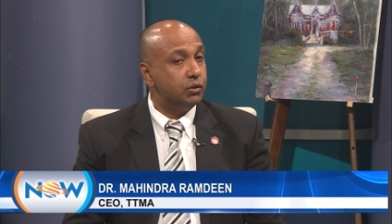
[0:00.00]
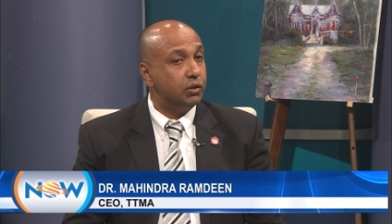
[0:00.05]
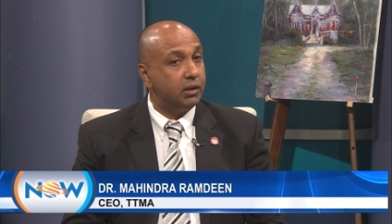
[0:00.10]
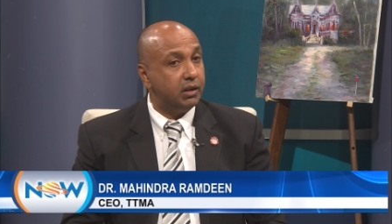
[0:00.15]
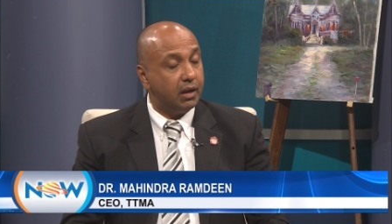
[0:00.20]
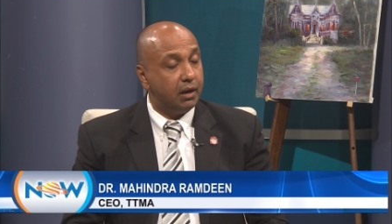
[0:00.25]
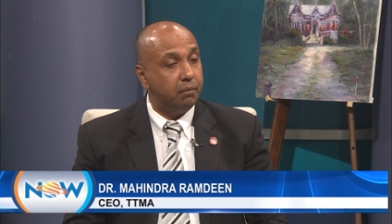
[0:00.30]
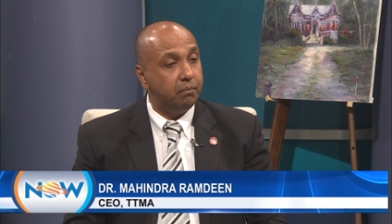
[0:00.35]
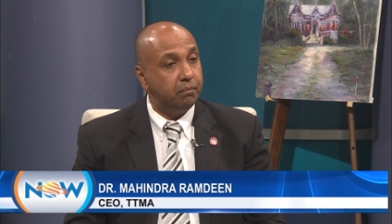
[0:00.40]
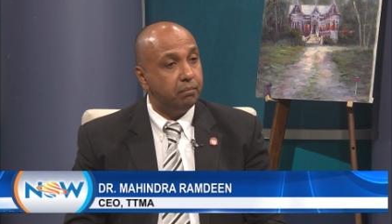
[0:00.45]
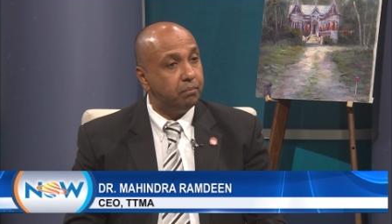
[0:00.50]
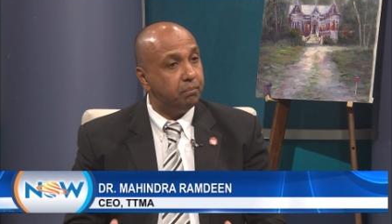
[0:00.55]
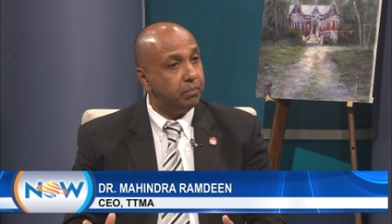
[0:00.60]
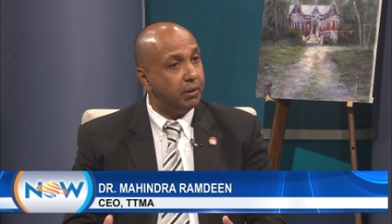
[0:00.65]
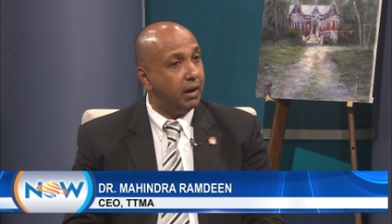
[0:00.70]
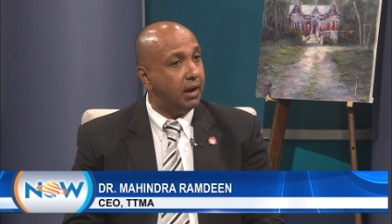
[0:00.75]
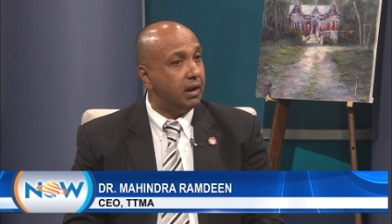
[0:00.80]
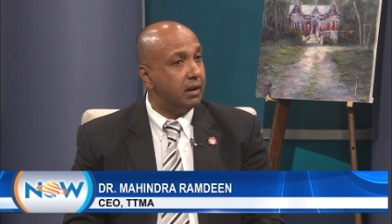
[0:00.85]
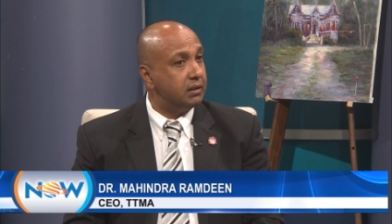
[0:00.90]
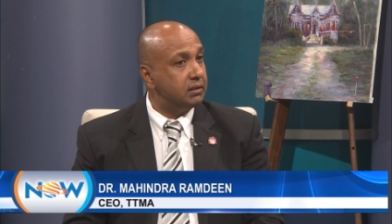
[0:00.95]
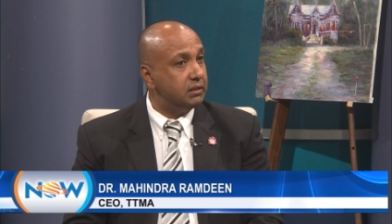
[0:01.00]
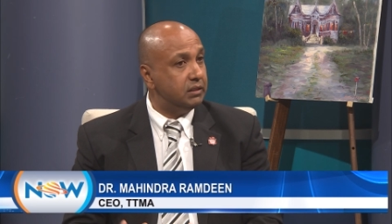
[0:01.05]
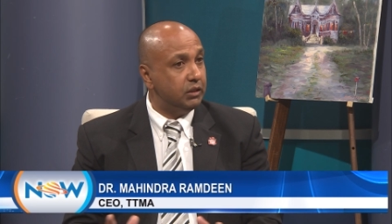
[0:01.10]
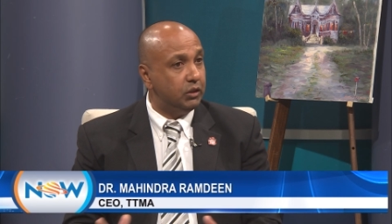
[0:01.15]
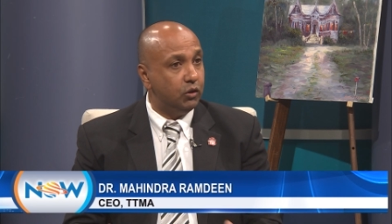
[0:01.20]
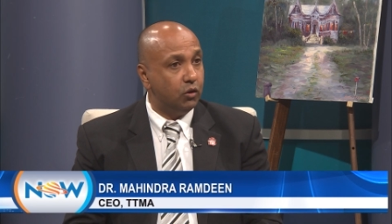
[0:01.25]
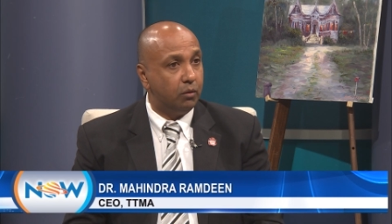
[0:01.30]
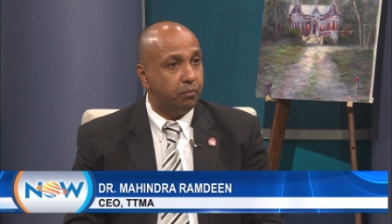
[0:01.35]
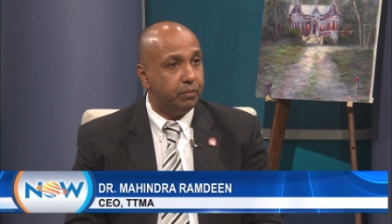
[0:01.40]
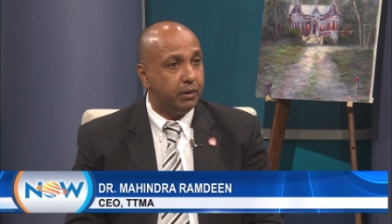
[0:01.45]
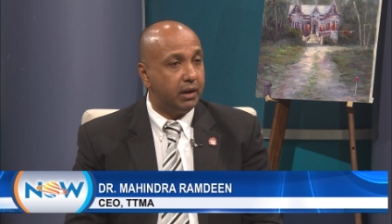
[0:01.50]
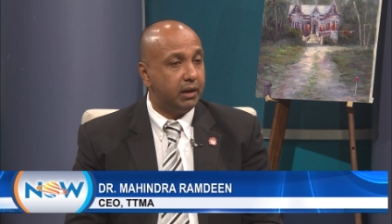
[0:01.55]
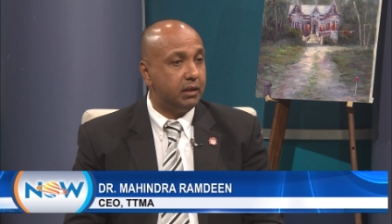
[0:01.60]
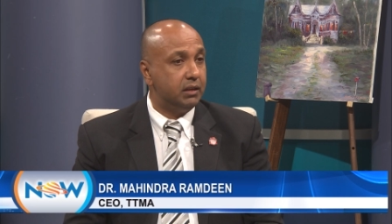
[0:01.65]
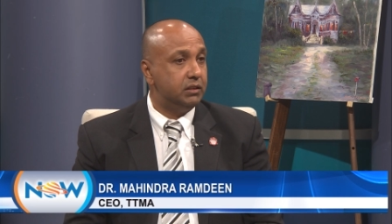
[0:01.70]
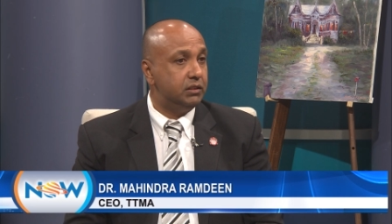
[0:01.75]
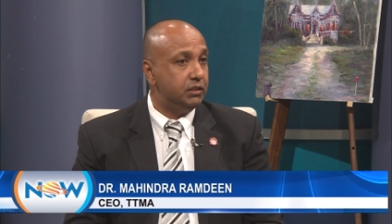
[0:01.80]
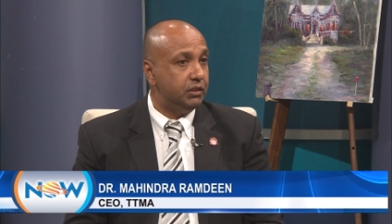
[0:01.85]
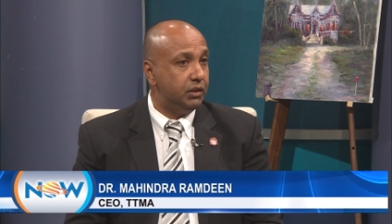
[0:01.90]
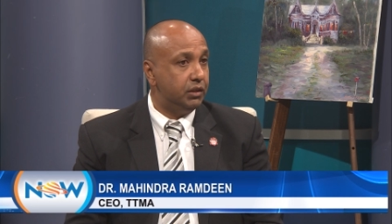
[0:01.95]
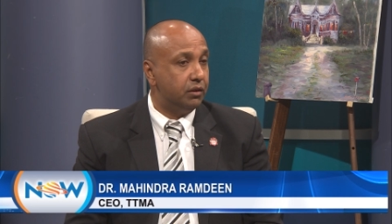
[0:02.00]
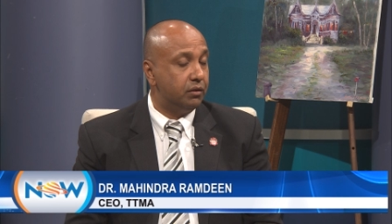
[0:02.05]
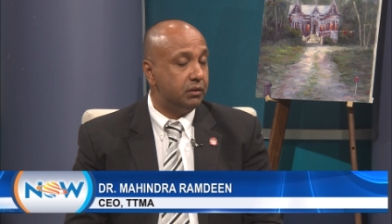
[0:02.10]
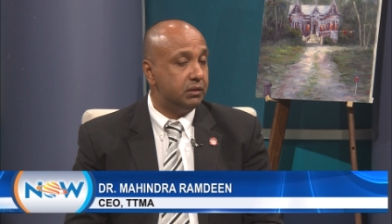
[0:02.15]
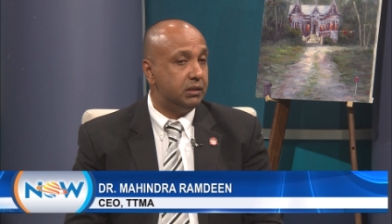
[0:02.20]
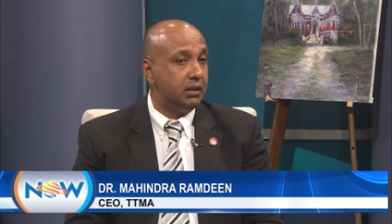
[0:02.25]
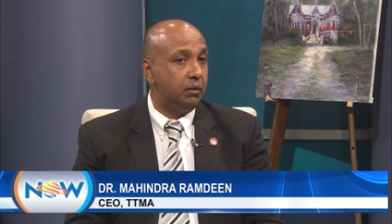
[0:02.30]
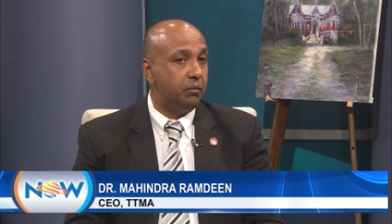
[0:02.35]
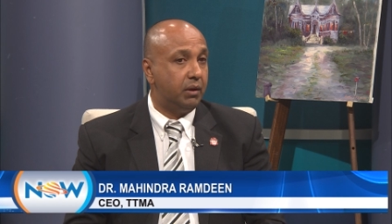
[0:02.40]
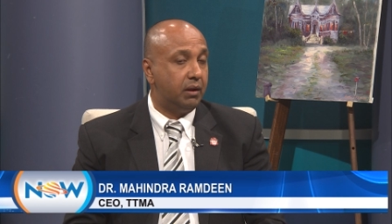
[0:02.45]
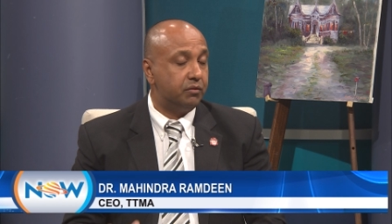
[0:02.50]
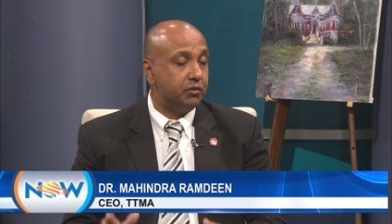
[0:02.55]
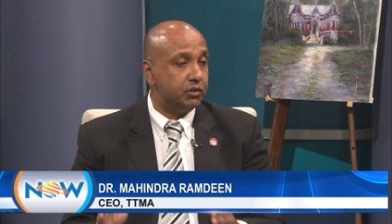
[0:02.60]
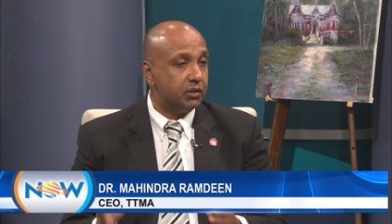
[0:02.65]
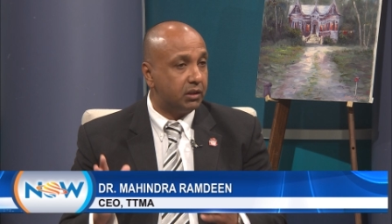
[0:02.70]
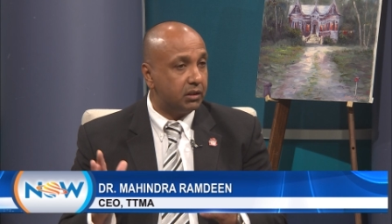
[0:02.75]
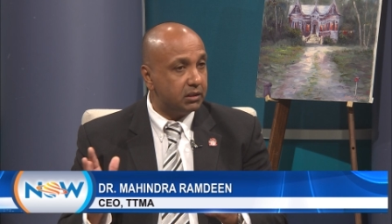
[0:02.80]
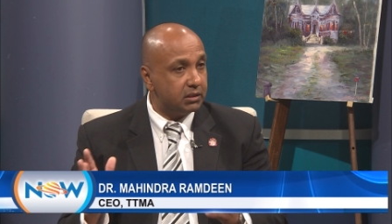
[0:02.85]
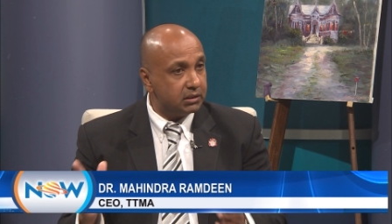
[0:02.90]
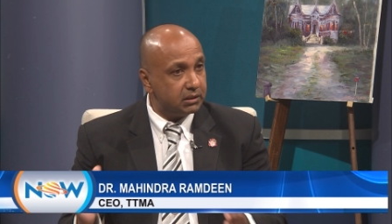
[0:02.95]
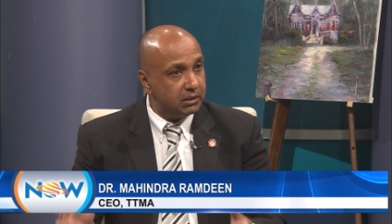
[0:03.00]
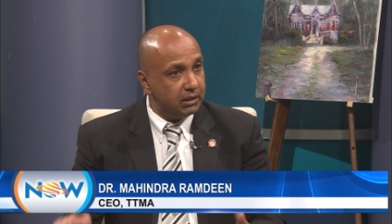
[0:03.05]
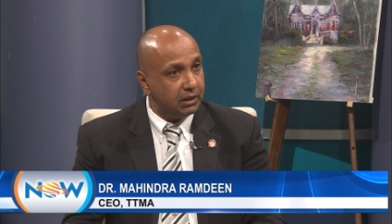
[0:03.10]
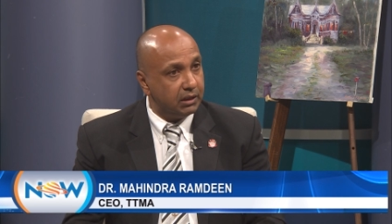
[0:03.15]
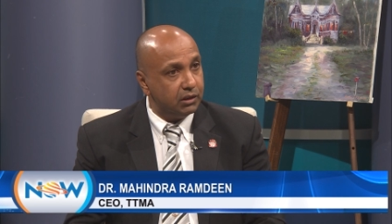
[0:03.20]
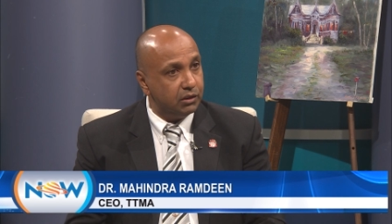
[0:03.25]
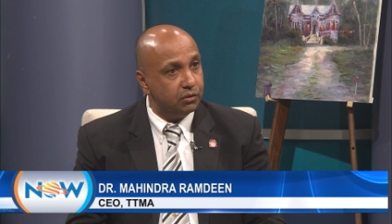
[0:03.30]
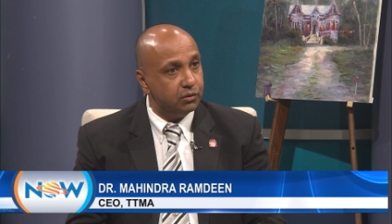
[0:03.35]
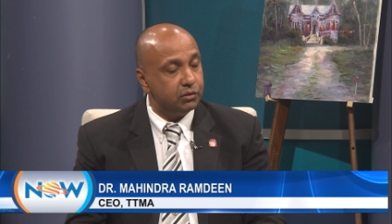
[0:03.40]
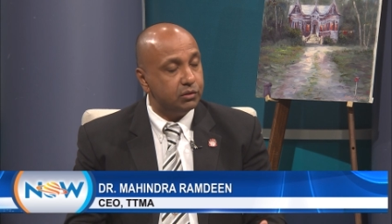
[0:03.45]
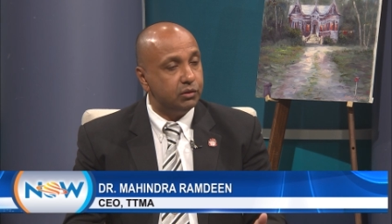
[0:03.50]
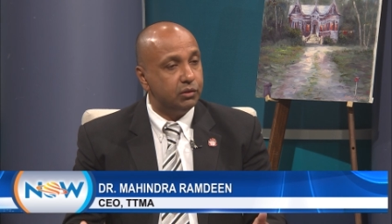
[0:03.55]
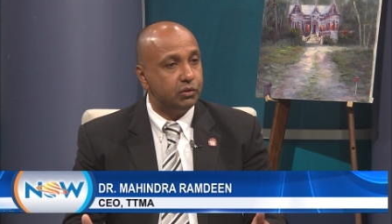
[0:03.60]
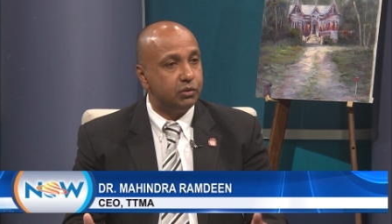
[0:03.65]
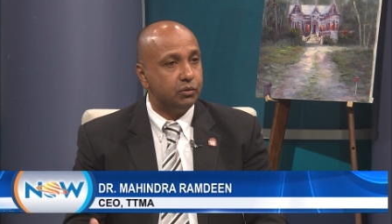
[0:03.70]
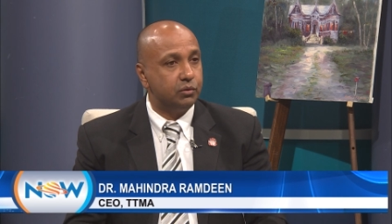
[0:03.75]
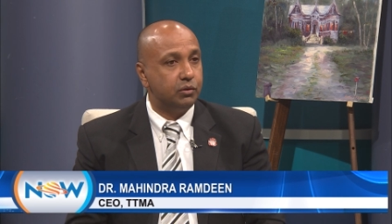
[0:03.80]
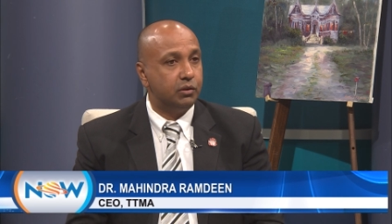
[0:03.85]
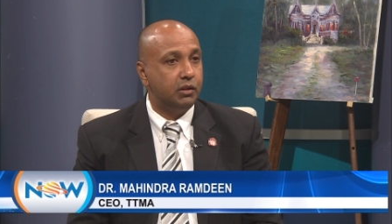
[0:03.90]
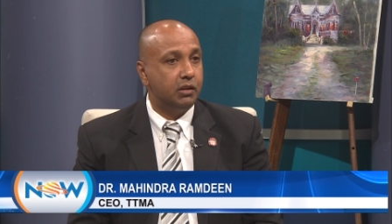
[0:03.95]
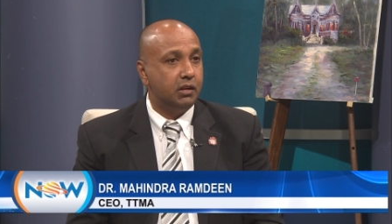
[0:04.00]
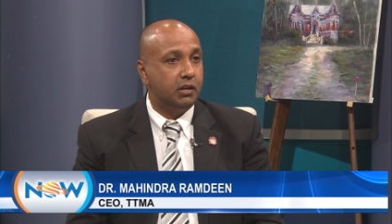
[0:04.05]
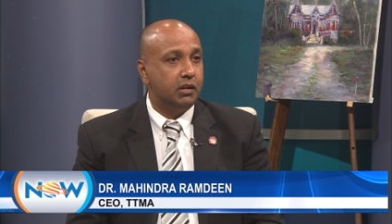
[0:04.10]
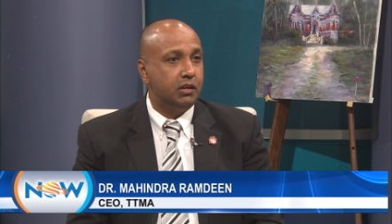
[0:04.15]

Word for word: So come, park, secure parking, security, and we have shuttles taking you to the show.